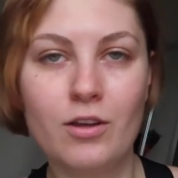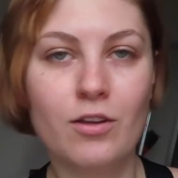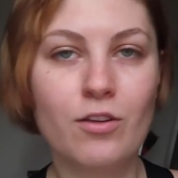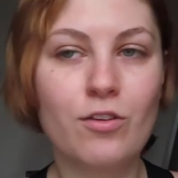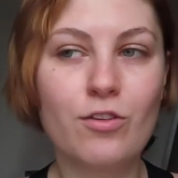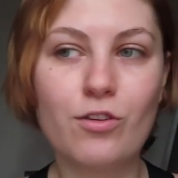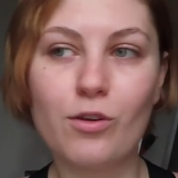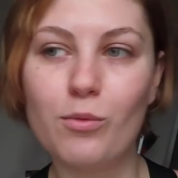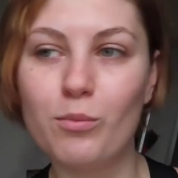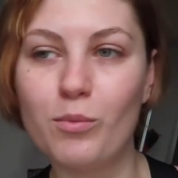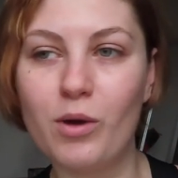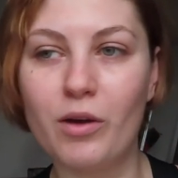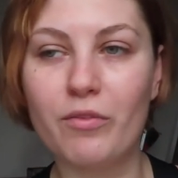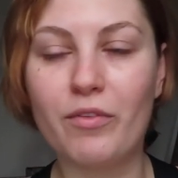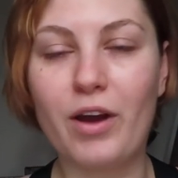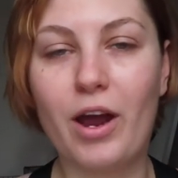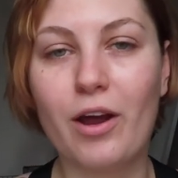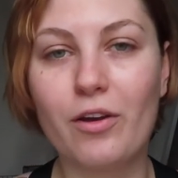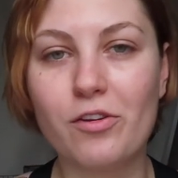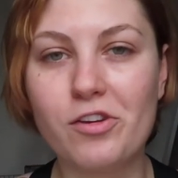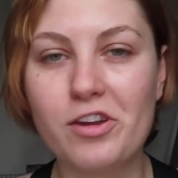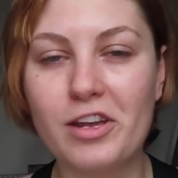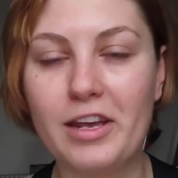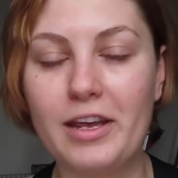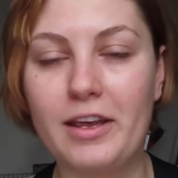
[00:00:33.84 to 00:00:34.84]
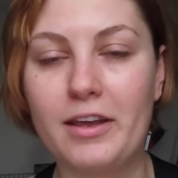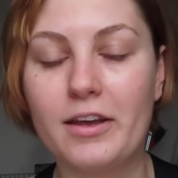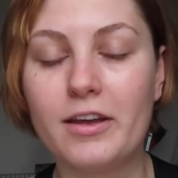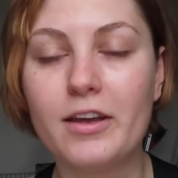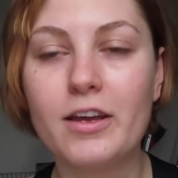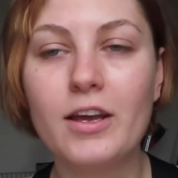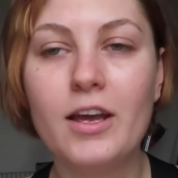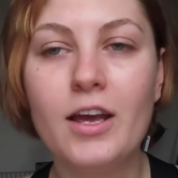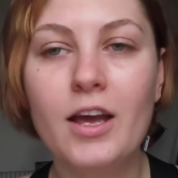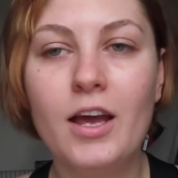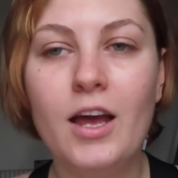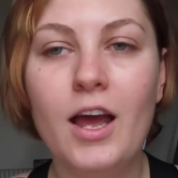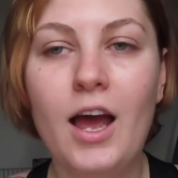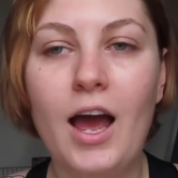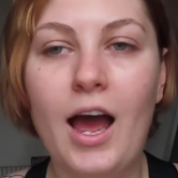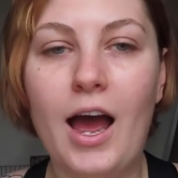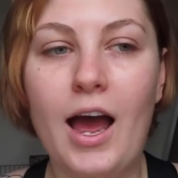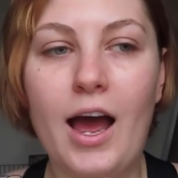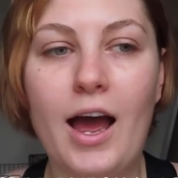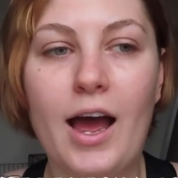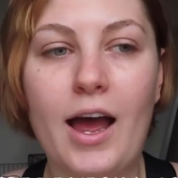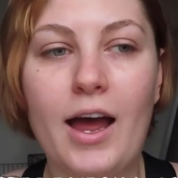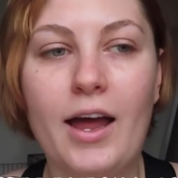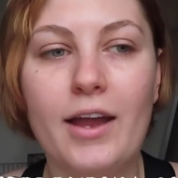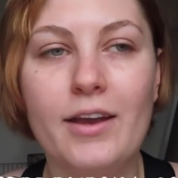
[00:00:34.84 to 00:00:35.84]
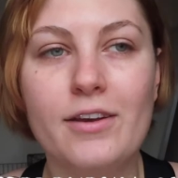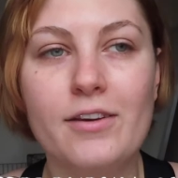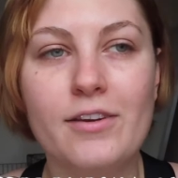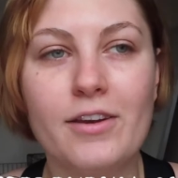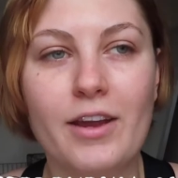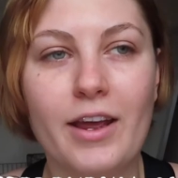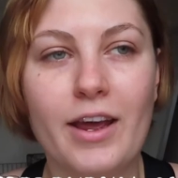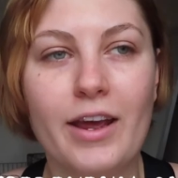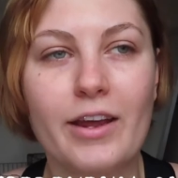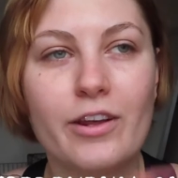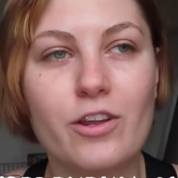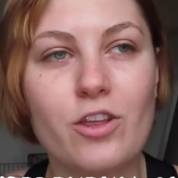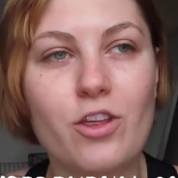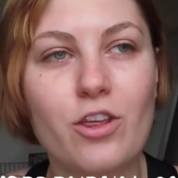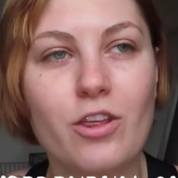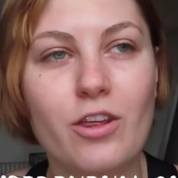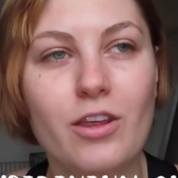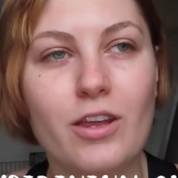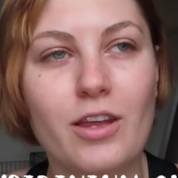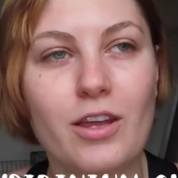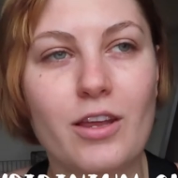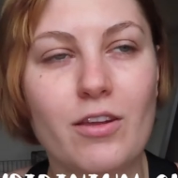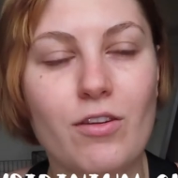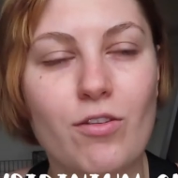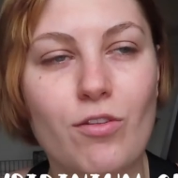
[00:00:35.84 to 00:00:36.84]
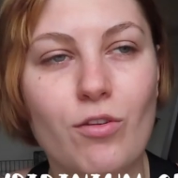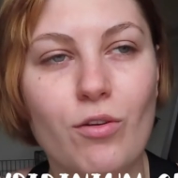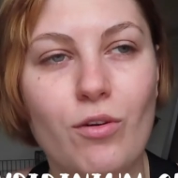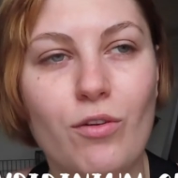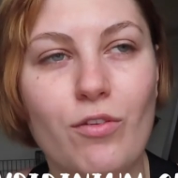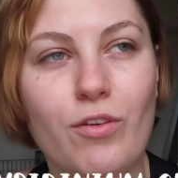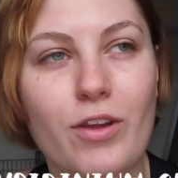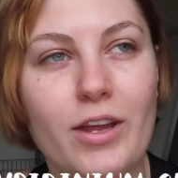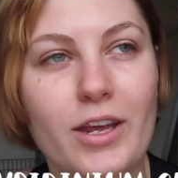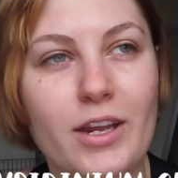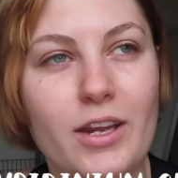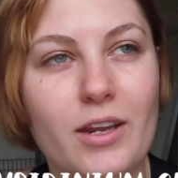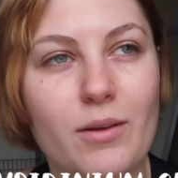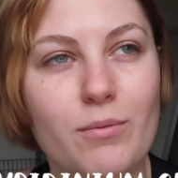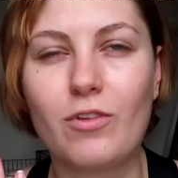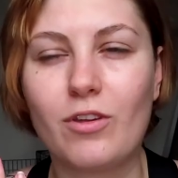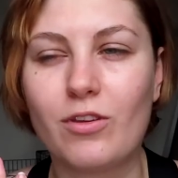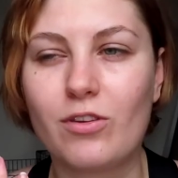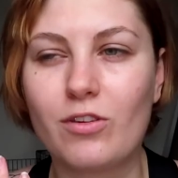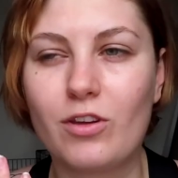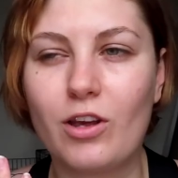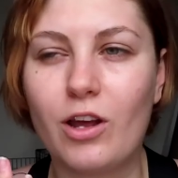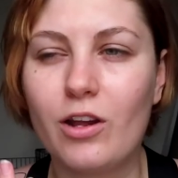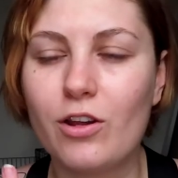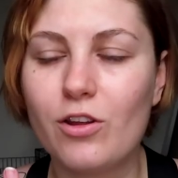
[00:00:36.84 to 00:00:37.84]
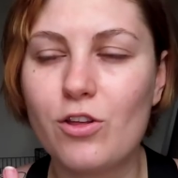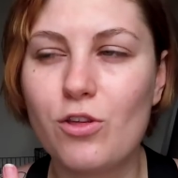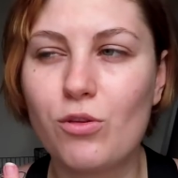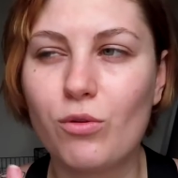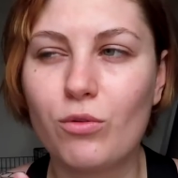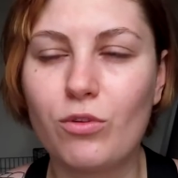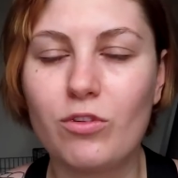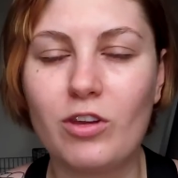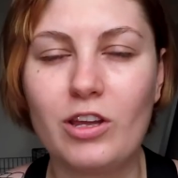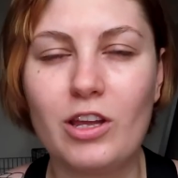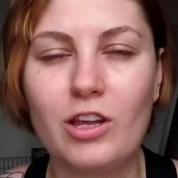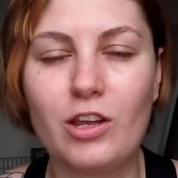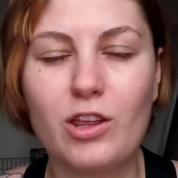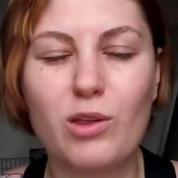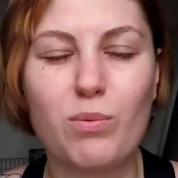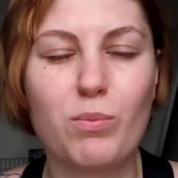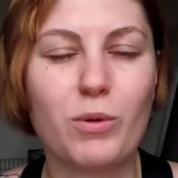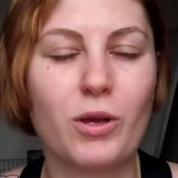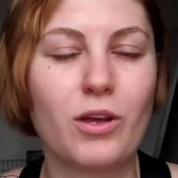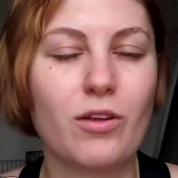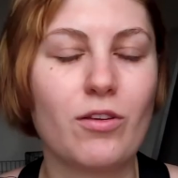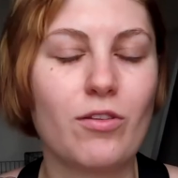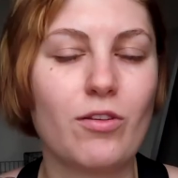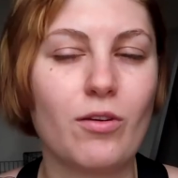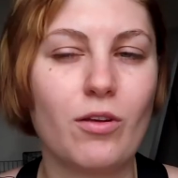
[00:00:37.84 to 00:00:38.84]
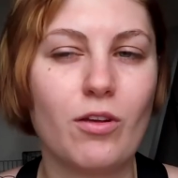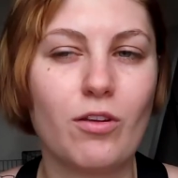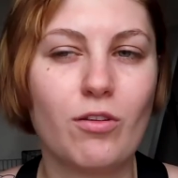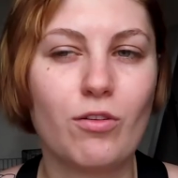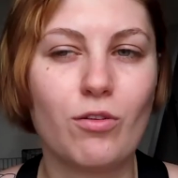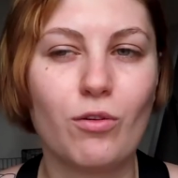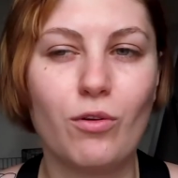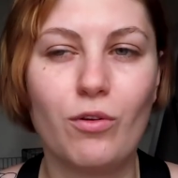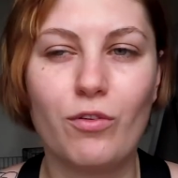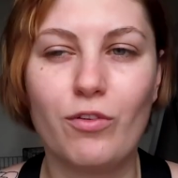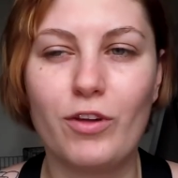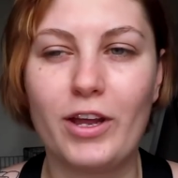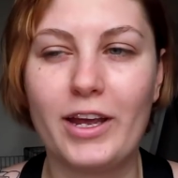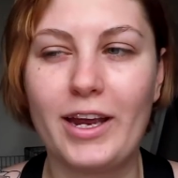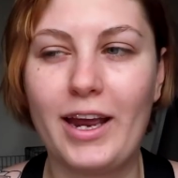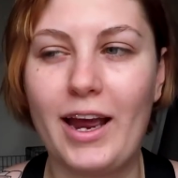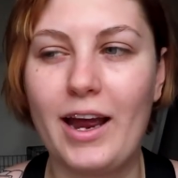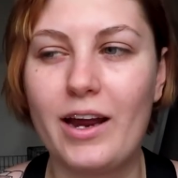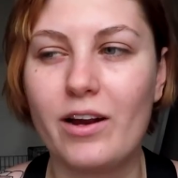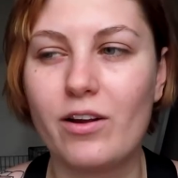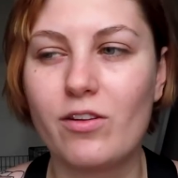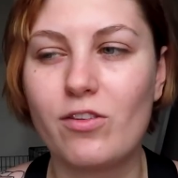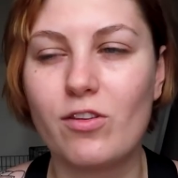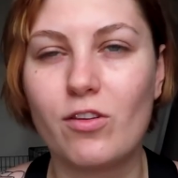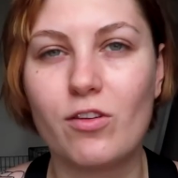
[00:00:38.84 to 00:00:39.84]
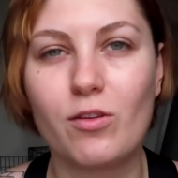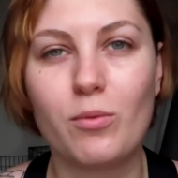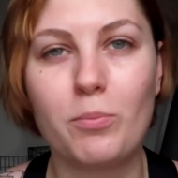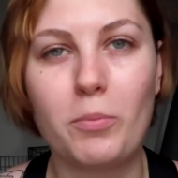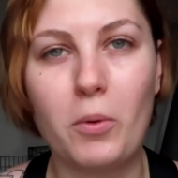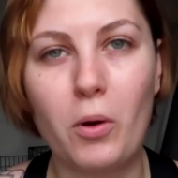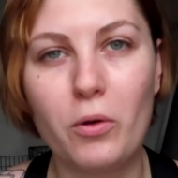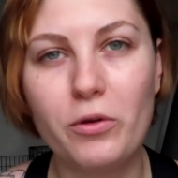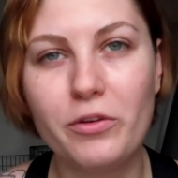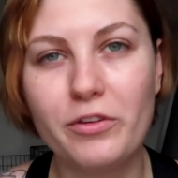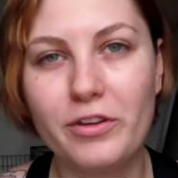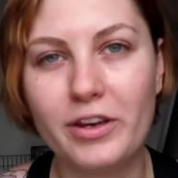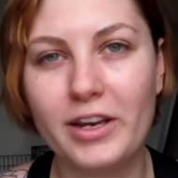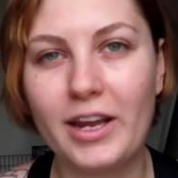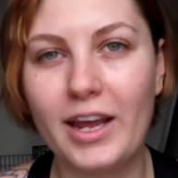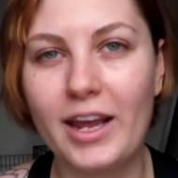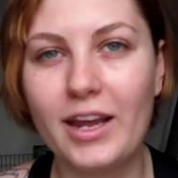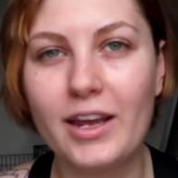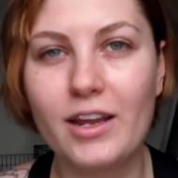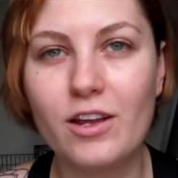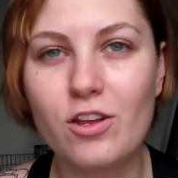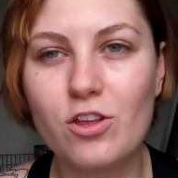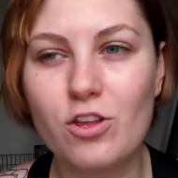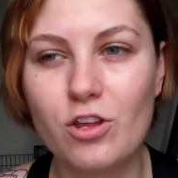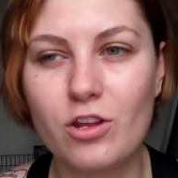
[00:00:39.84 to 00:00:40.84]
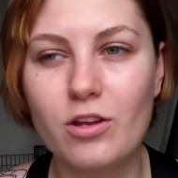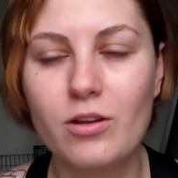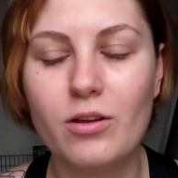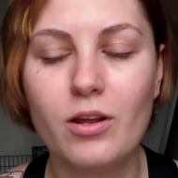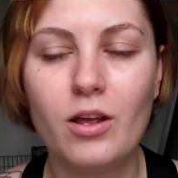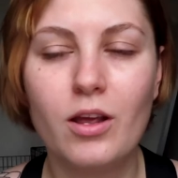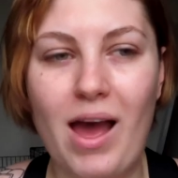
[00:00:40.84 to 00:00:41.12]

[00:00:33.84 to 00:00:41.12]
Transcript: somewhere around here. And it actually sort of like discolors your teeth because it sort of like acts as a bonding agent.